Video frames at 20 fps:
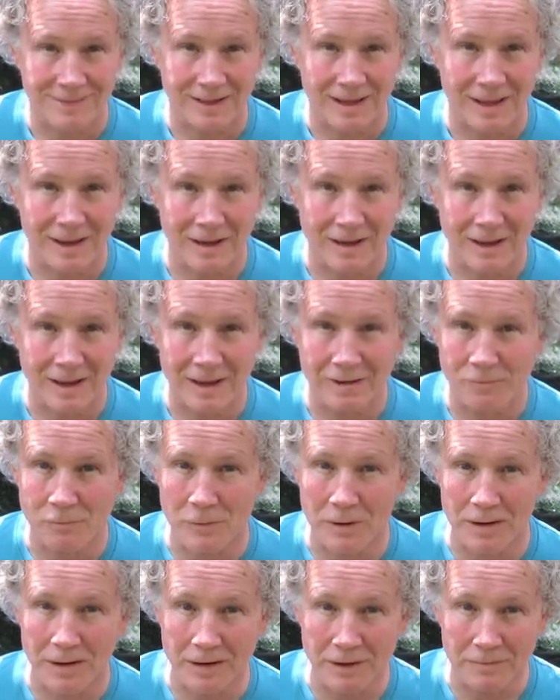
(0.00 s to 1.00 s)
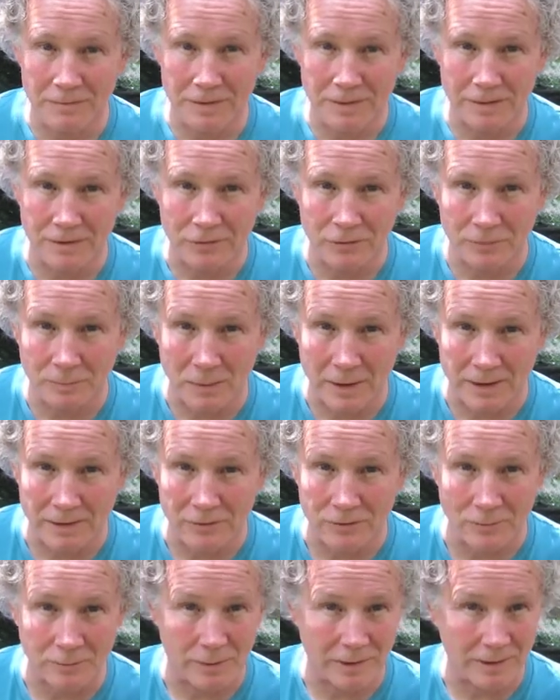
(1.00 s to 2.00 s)
And if we live in this
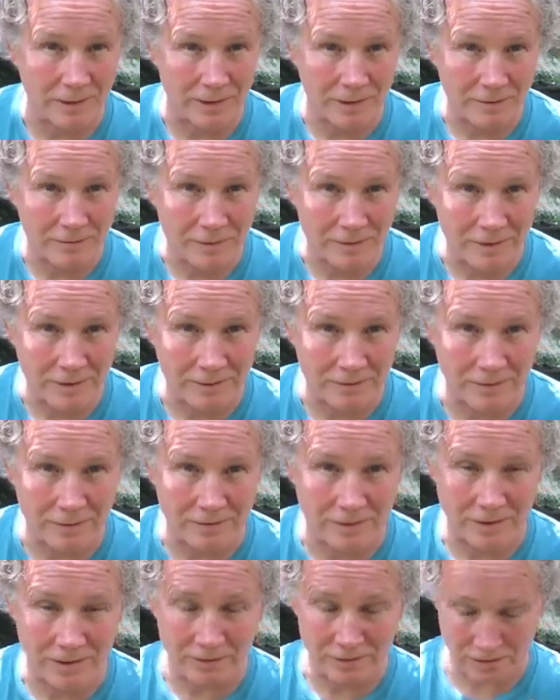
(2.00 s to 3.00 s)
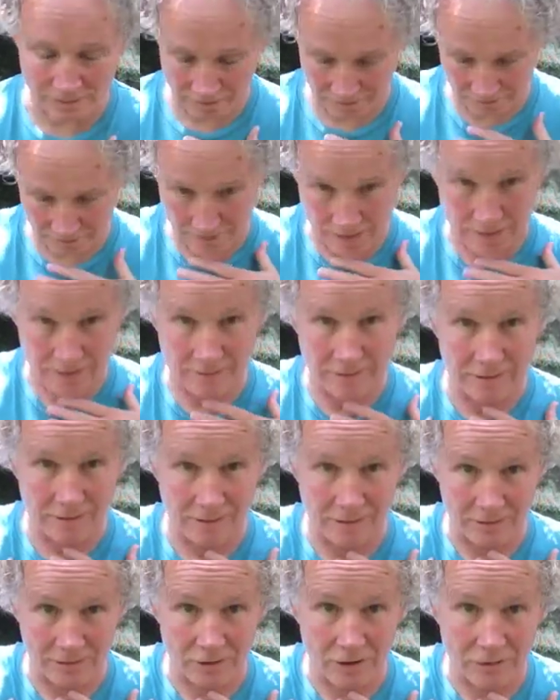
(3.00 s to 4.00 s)
space and we live in this intention, as I
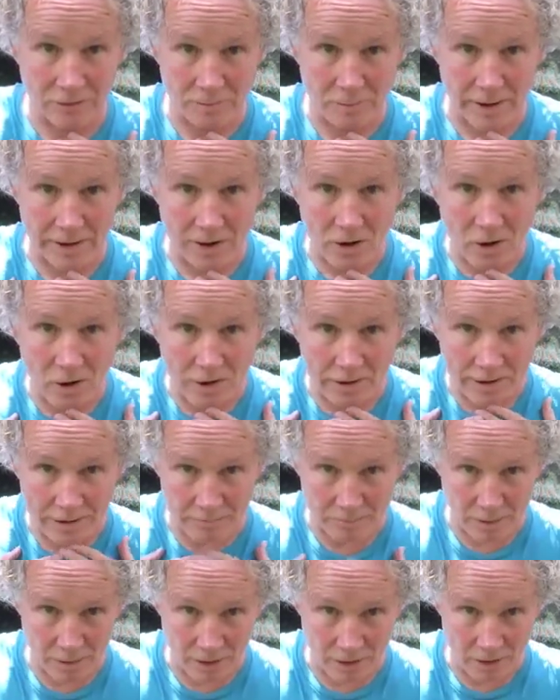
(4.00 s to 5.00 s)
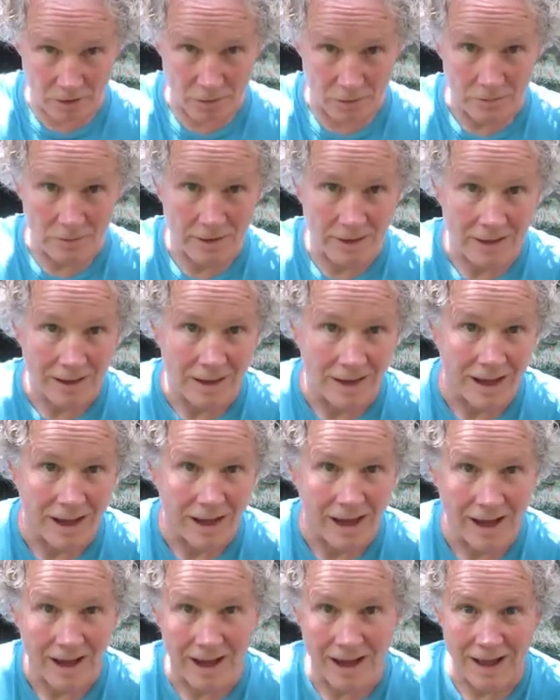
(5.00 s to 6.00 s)
touch my heart and below,
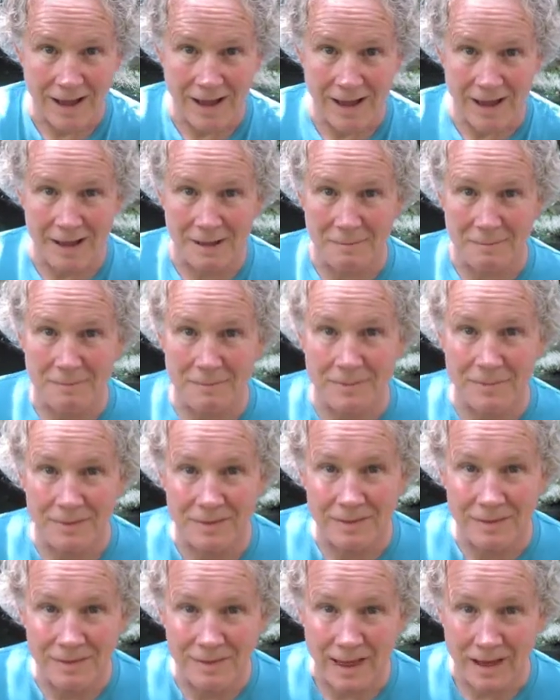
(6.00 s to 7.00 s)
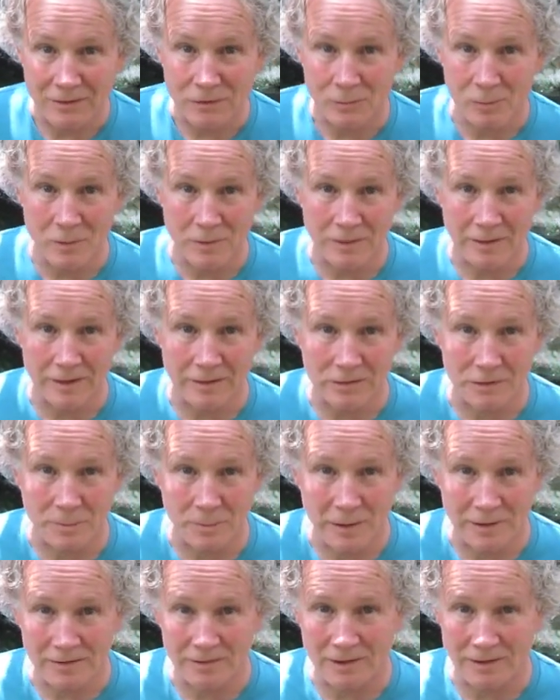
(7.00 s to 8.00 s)
that's where the
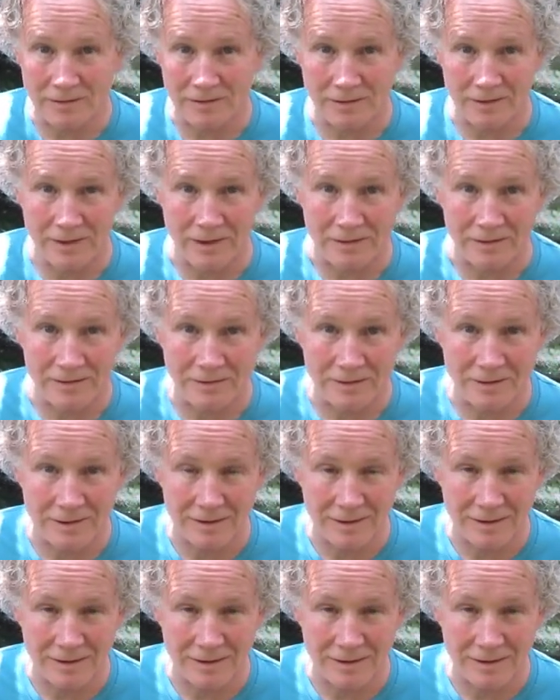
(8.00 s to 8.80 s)
space exists.